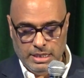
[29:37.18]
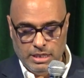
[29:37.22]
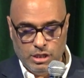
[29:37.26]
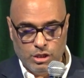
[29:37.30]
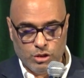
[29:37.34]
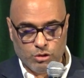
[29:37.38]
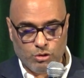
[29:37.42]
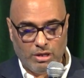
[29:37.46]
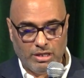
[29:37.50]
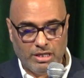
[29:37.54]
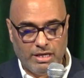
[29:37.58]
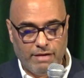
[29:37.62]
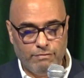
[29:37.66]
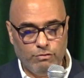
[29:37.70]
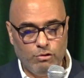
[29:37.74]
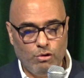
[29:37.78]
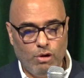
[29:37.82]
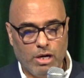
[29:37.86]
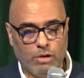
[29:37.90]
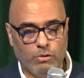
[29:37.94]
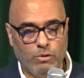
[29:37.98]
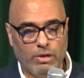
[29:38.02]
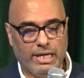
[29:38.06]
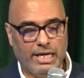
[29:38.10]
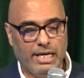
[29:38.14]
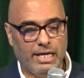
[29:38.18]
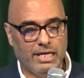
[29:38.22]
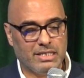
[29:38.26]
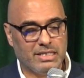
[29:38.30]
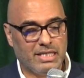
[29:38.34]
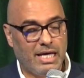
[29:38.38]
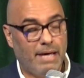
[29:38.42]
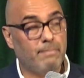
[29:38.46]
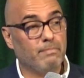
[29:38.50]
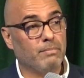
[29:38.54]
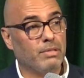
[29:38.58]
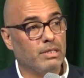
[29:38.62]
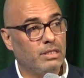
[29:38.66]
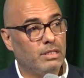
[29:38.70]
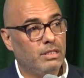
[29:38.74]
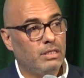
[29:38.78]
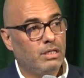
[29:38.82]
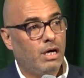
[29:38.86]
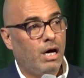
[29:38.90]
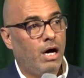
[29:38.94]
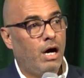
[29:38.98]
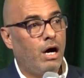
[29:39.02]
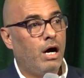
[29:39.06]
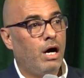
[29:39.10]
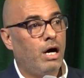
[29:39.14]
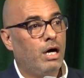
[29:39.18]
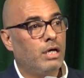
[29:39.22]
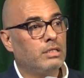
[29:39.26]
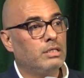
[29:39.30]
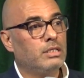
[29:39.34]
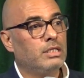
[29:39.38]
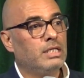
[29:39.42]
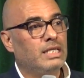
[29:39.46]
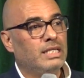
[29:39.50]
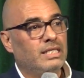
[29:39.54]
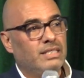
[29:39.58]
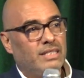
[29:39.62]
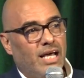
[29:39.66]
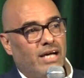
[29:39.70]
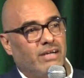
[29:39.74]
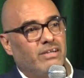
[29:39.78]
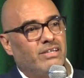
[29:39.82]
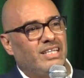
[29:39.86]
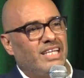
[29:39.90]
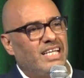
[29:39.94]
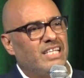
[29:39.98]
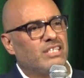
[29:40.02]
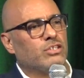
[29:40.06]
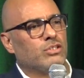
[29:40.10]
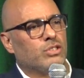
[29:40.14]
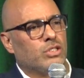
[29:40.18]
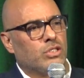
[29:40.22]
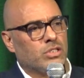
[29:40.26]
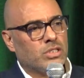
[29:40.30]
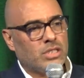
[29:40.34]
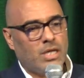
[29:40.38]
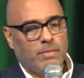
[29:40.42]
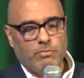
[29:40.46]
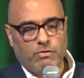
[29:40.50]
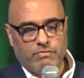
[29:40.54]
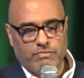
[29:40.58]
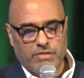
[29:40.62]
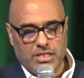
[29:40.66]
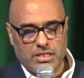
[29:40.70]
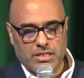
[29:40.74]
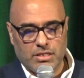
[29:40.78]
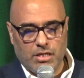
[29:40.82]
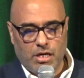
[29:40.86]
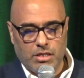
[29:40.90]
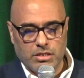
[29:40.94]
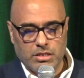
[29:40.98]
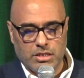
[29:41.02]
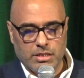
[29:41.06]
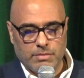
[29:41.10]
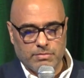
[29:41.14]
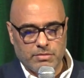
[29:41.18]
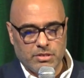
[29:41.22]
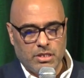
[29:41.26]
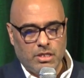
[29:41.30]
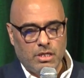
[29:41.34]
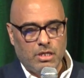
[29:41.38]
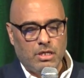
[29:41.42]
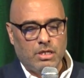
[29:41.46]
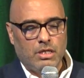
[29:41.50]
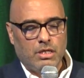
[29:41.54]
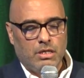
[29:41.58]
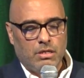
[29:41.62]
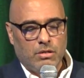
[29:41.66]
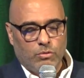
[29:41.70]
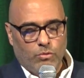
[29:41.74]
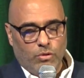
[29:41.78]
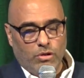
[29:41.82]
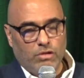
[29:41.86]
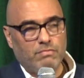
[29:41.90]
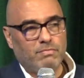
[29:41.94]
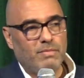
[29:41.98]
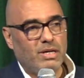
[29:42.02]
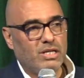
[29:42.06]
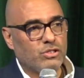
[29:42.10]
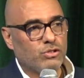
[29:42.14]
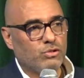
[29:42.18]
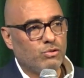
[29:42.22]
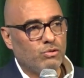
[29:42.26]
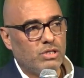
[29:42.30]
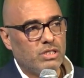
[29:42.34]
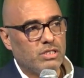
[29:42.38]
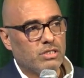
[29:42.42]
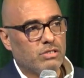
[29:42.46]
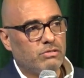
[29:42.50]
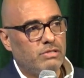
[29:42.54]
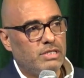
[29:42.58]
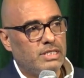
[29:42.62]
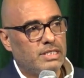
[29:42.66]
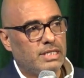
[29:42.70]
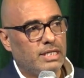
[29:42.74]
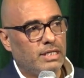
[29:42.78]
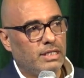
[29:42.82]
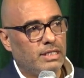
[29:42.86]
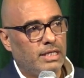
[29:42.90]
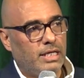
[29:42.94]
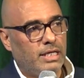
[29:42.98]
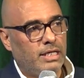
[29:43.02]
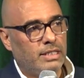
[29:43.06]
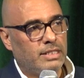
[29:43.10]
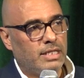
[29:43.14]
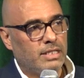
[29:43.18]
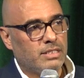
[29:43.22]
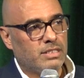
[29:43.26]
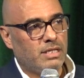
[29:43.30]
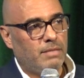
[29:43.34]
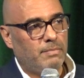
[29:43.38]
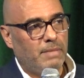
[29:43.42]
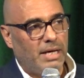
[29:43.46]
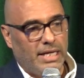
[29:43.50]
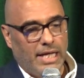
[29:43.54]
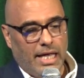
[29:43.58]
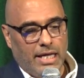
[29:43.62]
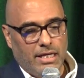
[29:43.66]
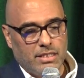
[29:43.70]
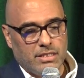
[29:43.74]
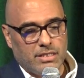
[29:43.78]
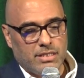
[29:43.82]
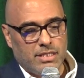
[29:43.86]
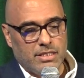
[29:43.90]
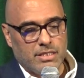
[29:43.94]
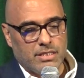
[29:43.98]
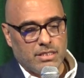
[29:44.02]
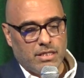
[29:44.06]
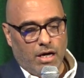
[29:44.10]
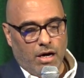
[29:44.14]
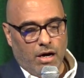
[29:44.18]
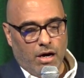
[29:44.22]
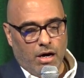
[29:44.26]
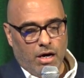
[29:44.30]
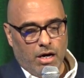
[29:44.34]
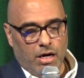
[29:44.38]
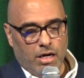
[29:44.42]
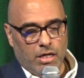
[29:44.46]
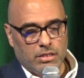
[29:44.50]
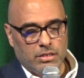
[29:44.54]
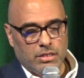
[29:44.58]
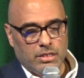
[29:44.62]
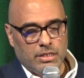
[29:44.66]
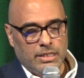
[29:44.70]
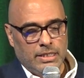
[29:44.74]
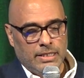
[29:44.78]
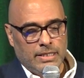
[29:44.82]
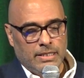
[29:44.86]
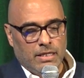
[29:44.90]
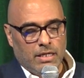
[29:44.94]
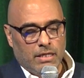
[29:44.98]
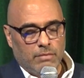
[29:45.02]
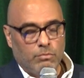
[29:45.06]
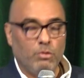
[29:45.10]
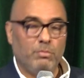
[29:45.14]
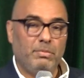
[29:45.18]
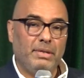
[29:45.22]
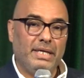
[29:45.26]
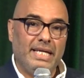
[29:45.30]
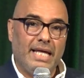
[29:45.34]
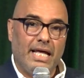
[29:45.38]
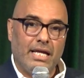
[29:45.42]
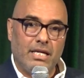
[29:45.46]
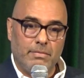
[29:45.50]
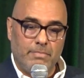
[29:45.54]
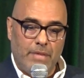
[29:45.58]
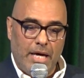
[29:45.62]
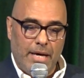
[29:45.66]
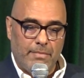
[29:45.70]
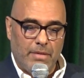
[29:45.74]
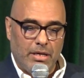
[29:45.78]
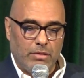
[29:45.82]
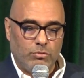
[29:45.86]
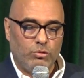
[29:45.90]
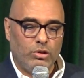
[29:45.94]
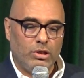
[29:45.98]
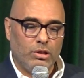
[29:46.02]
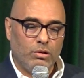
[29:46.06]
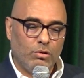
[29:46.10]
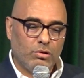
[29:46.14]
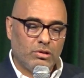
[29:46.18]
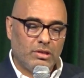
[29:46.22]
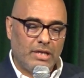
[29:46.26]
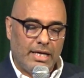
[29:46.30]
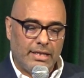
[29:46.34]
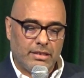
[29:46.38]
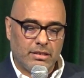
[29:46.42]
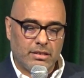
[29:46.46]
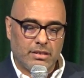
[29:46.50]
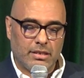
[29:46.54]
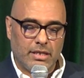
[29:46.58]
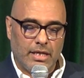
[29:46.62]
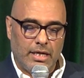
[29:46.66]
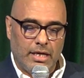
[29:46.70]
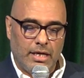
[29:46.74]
So I'll give you a quick example that relates to some of these concepts. One of my students recently did some analysis on Mobile, Alabama, and we looked at